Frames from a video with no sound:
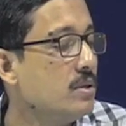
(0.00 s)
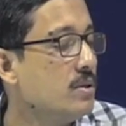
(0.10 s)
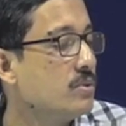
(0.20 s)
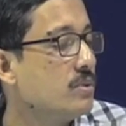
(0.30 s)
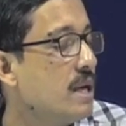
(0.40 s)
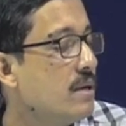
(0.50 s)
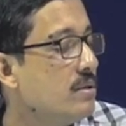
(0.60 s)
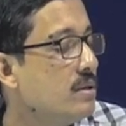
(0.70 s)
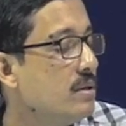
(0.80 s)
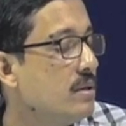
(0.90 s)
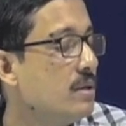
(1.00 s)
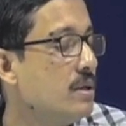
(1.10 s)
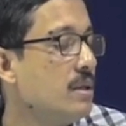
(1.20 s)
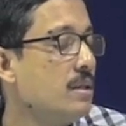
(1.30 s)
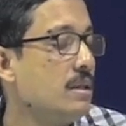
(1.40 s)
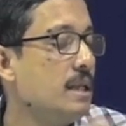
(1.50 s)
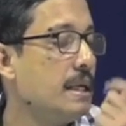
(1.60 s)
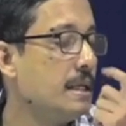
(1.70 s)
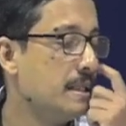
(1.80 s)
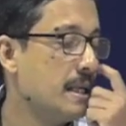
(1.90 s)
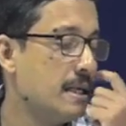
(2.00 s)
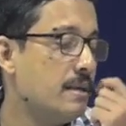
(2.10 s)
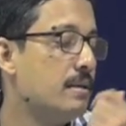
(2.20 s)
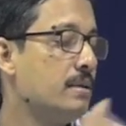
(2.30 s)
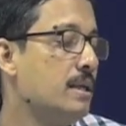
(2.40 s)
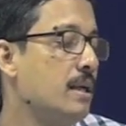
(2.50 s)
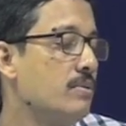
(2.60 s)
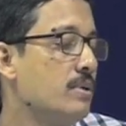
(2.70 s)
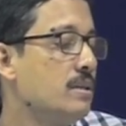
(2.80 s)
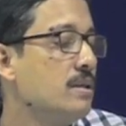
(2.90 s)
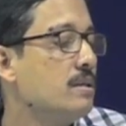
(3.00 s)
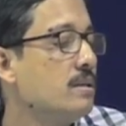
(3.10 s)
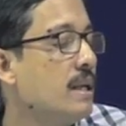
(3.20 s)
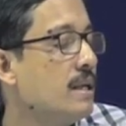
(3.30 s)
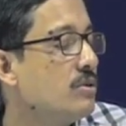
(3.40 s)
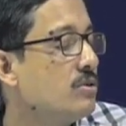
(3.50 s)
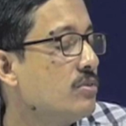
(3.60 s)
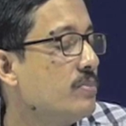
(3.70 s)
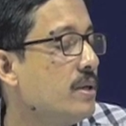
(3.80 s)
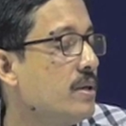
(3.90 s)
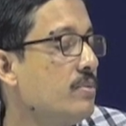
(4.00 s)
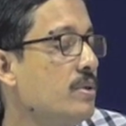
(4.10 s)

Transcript: So that that dealt with this anisotropy.